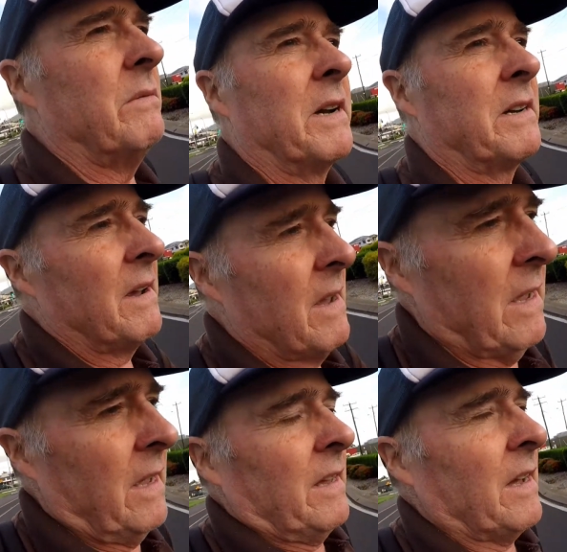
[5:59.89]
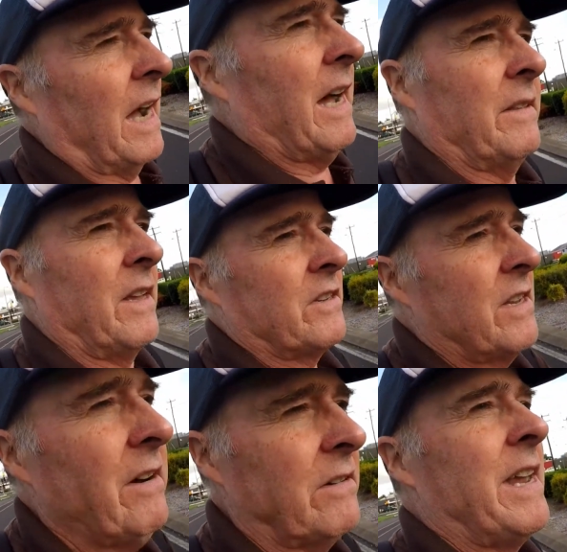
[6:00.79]
But there's
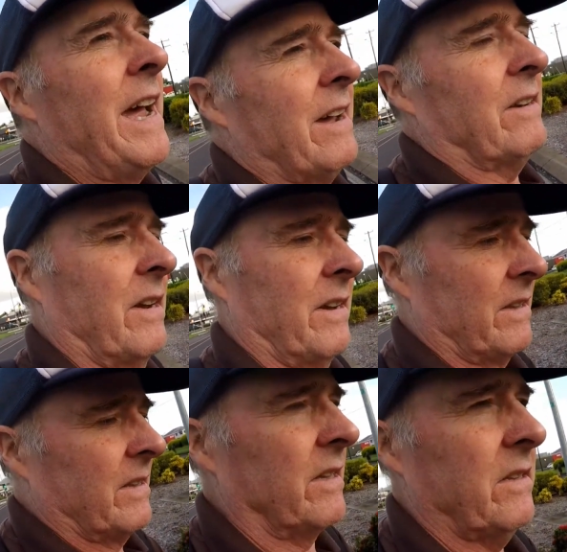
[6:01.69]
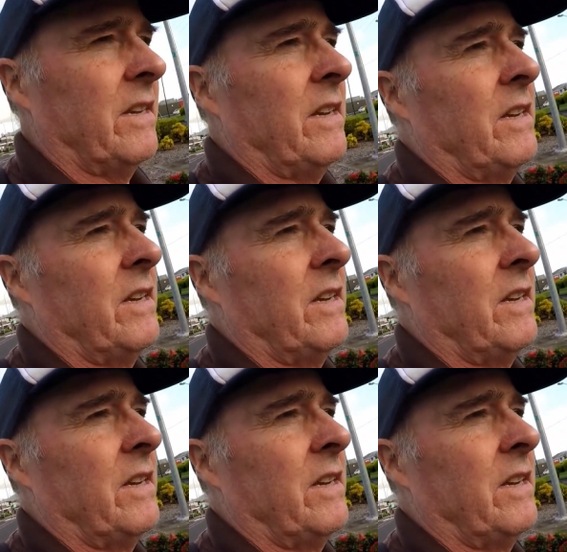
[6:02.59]
no doubt that the